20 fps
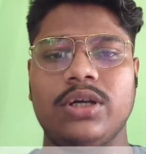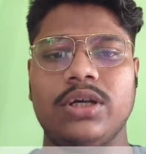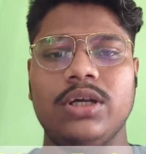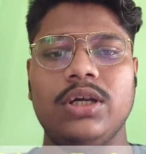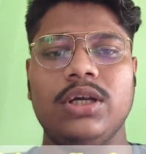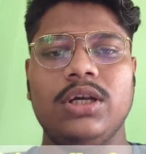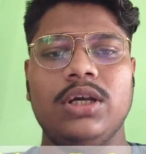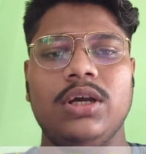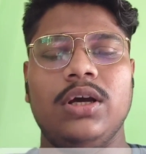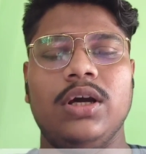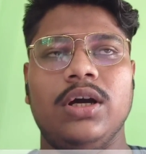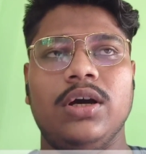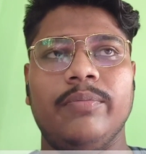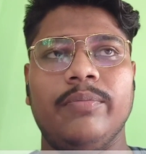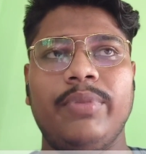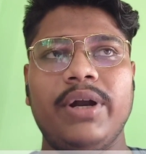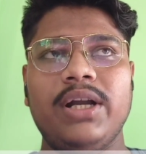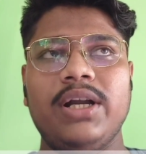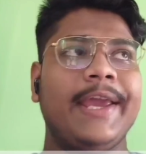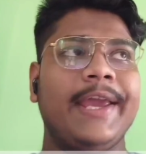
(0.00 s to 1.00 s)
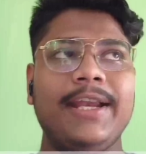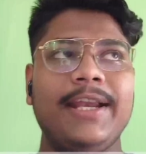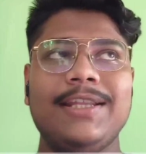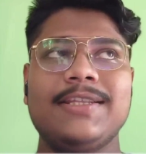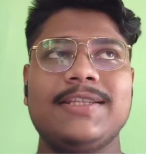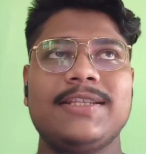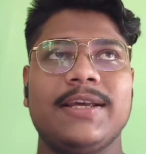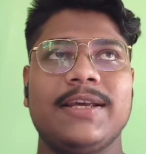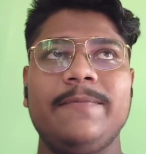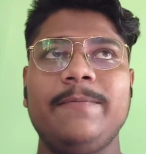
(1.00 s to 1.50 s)
Okay, but
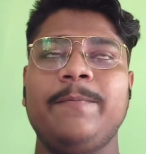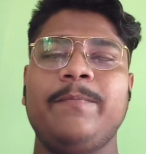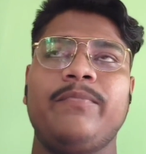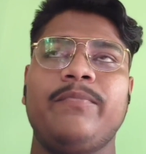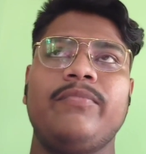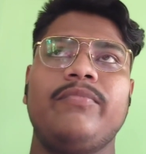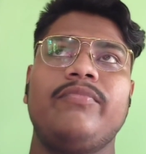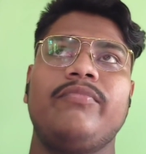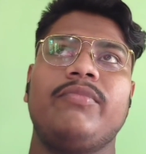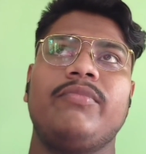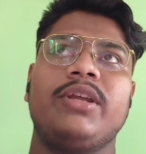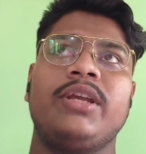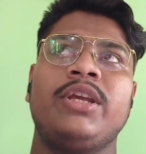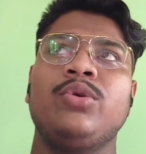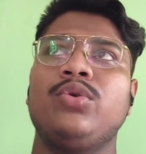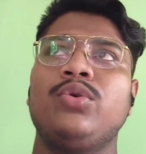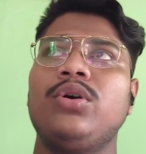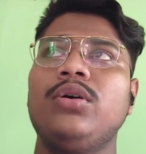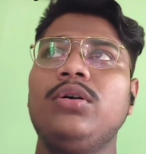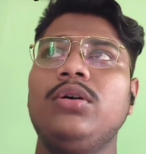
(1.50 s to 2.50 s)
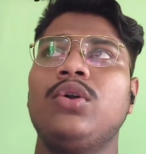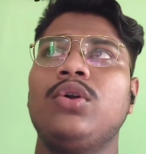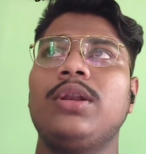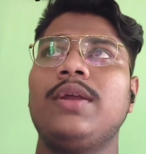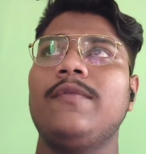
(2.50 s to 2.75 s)
8th sem, you know,